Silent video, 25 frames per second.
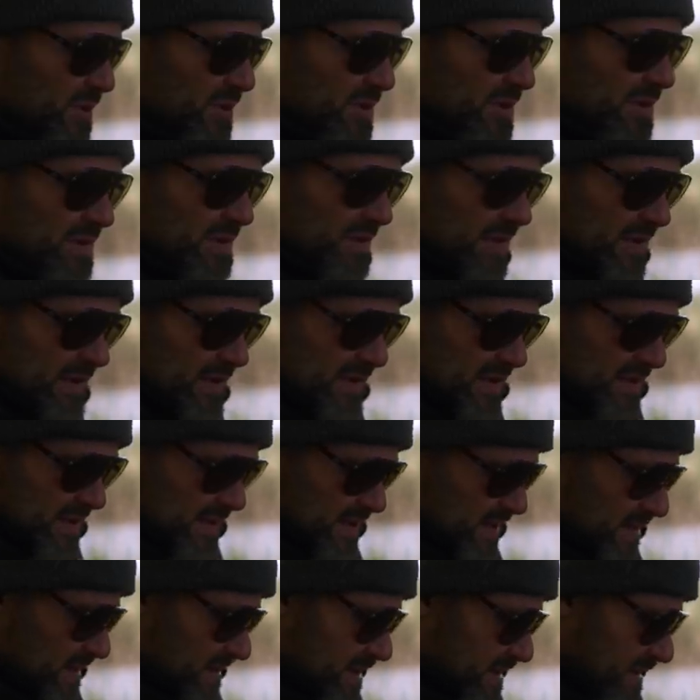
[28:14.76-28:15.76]
and
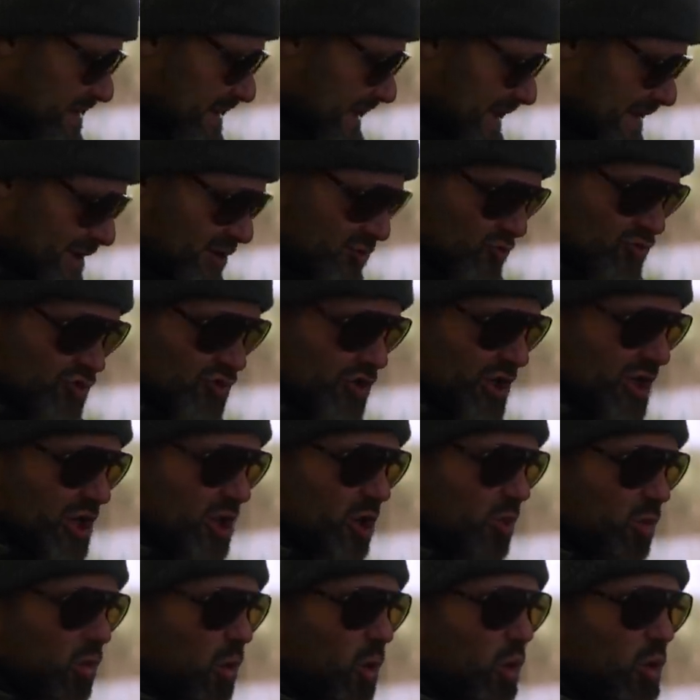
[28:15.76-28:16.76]
that little
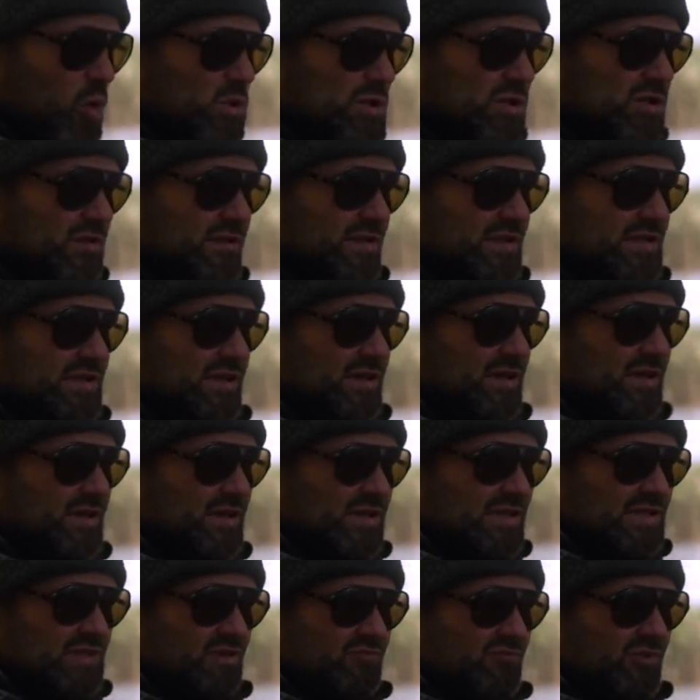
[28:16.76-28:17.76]
trickle of water is a
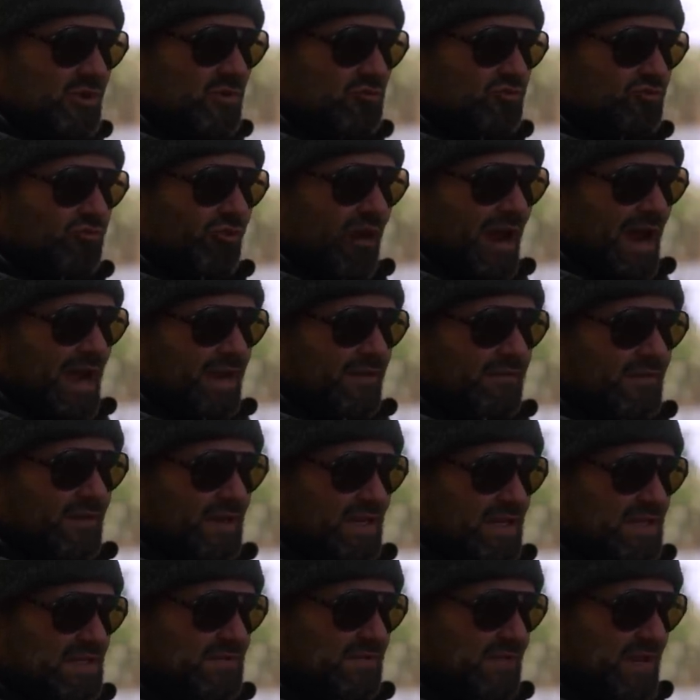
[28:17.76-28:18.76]
real drag for
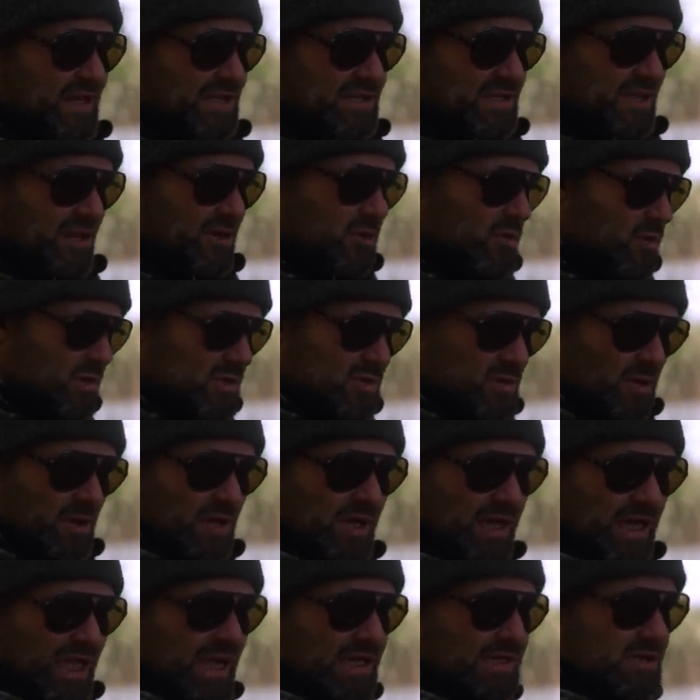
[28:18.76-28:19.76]
these fish. They always want
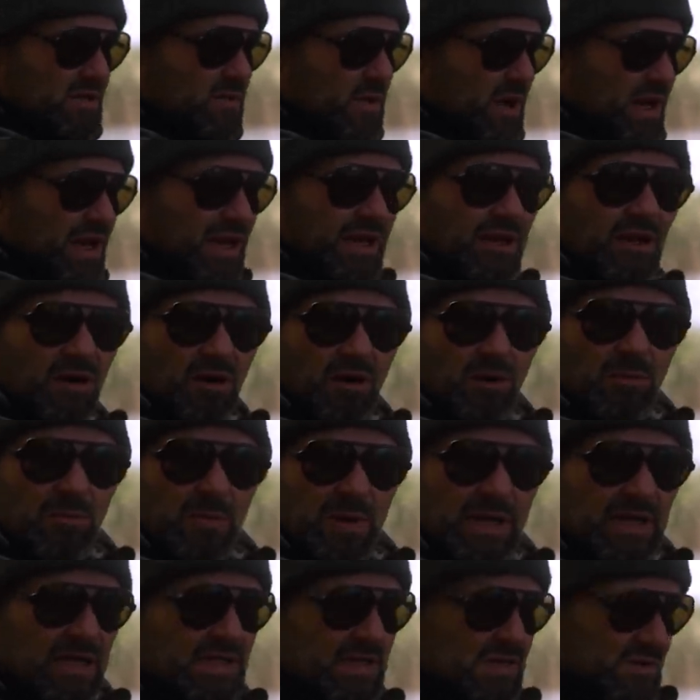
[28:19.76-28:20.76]
to get to where they can't
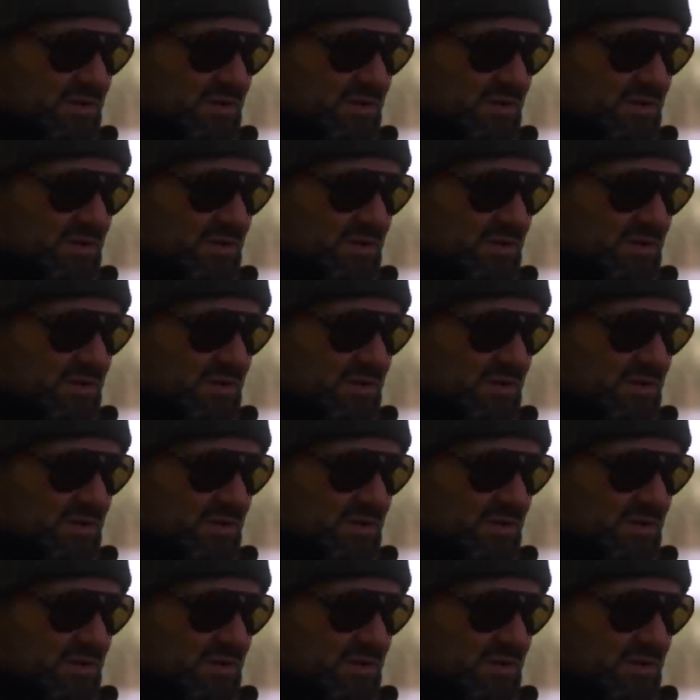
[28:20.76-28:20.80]
be,